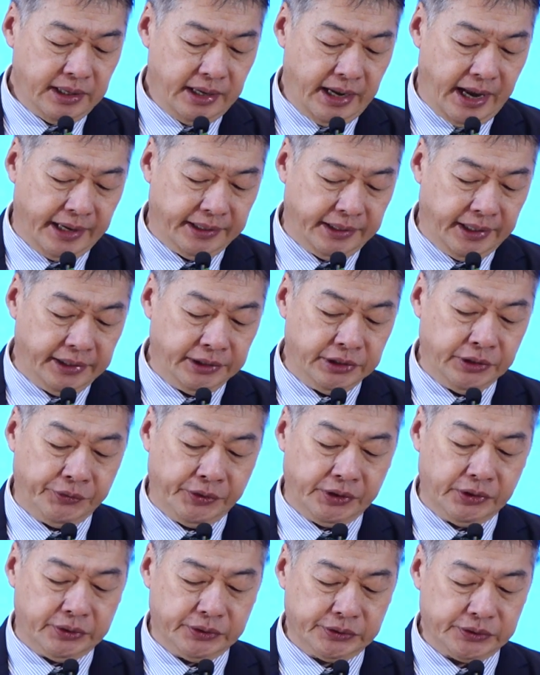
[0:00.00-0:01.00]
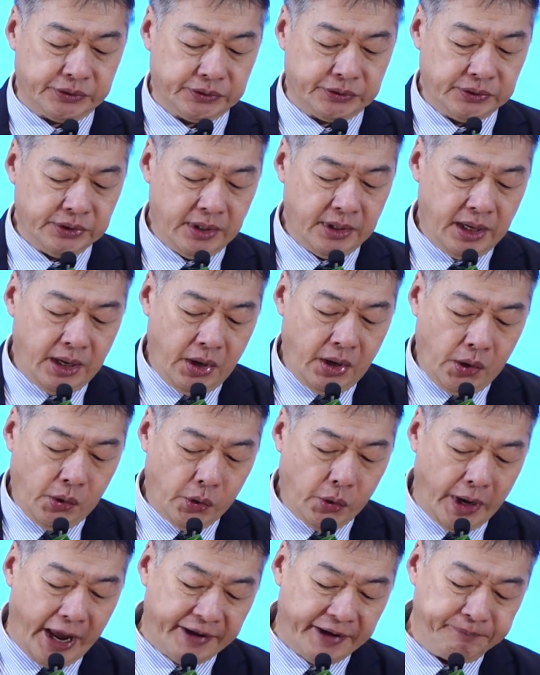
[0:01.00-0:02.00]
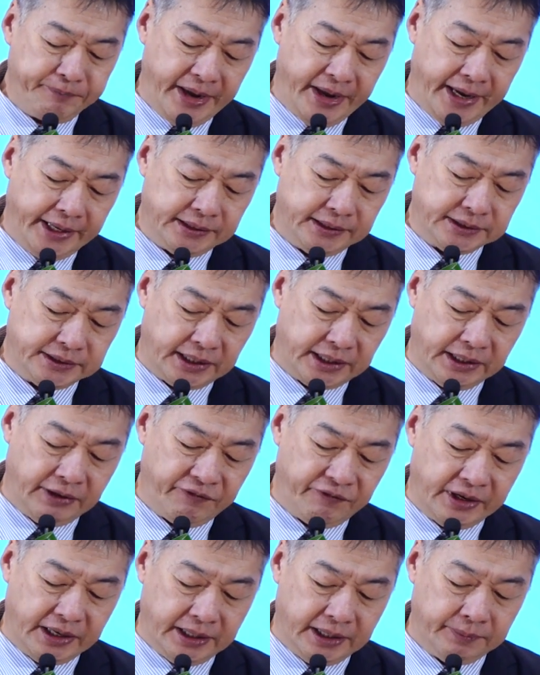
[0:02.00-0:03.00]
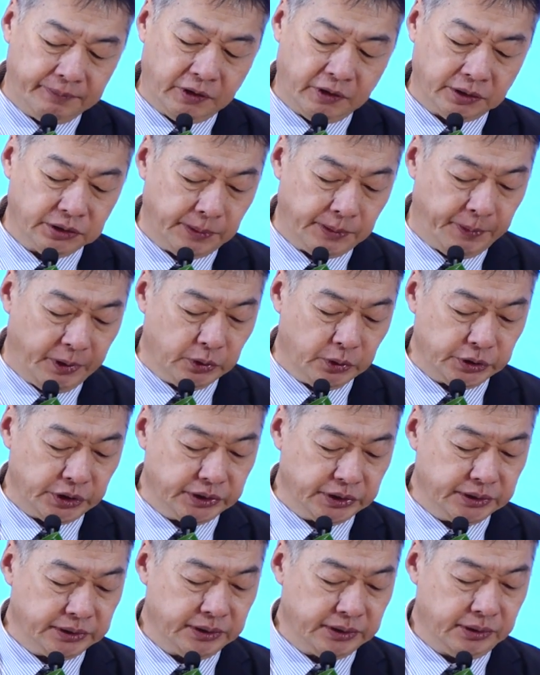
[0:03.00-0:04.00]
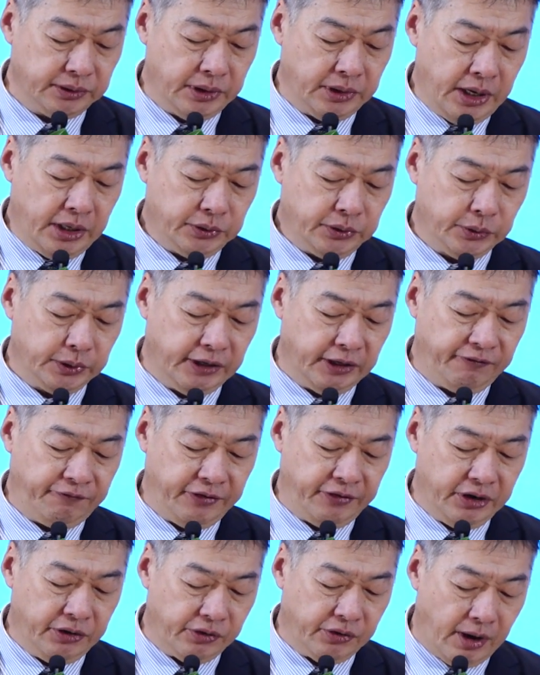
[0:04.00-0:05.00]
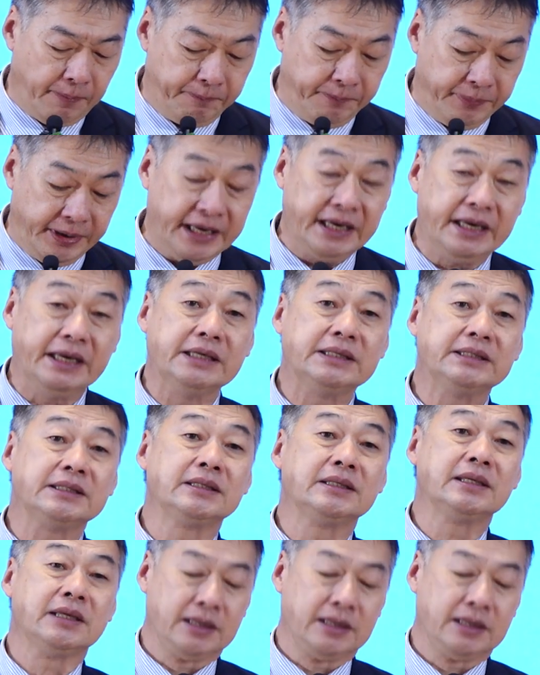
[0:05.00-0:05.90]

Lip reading: and individuals who have made significant contributions to the field of peace